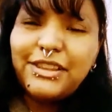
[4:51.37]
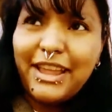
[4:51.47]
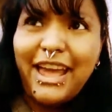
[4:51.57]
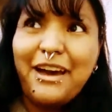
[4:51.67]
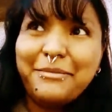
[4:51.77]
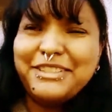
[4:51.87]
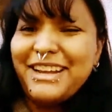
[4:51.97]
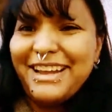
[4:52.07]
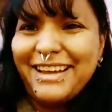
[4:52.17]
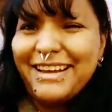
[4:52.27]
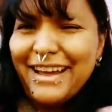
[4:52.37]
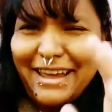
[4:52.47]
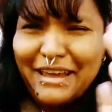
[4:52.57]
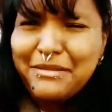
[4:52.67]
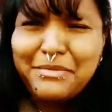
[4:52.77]
like how much I, I
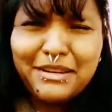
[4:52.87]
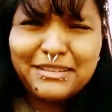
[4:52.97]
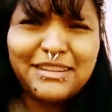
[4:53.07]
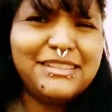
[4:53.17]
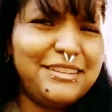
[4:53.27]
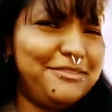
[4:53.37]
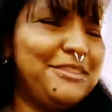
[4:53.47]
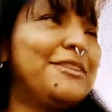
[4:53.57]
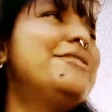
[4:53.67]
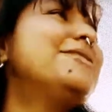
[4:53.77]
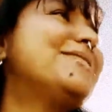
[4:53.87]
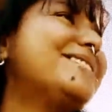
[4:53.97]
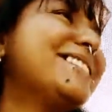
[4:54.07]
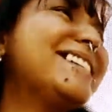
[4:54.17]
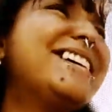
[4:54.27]
am in a sense, I don't know.